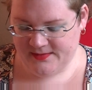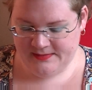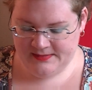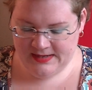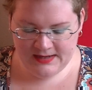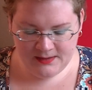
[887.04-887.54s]

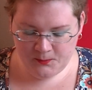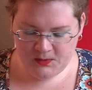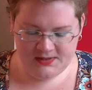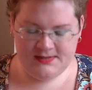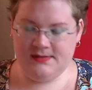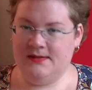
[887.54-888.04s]
knitting
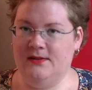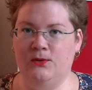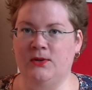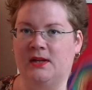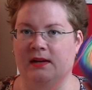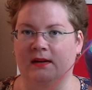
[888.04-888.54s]
with
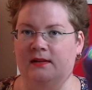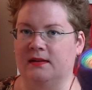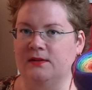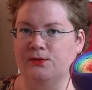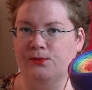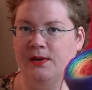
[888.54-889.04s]
Unicut
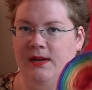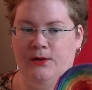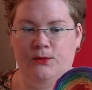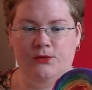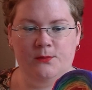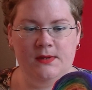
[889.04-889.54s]
is really
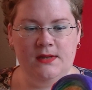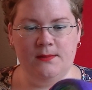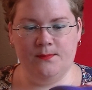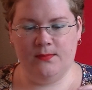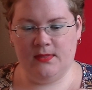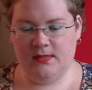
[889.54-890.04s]
new to me.
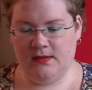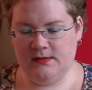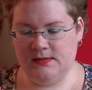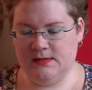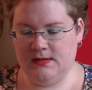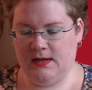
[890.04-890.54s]
This
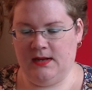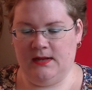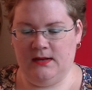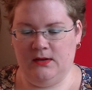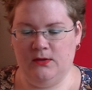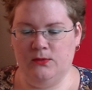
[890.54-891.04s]
is a
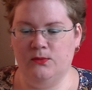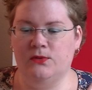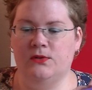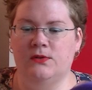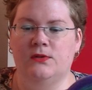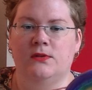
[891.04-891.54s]

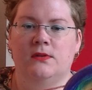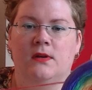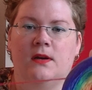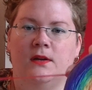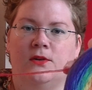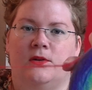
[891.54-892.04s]
loose,
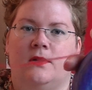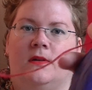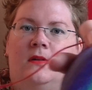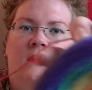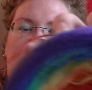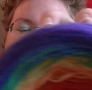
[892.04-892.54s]

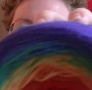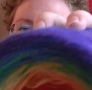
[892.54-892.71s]
an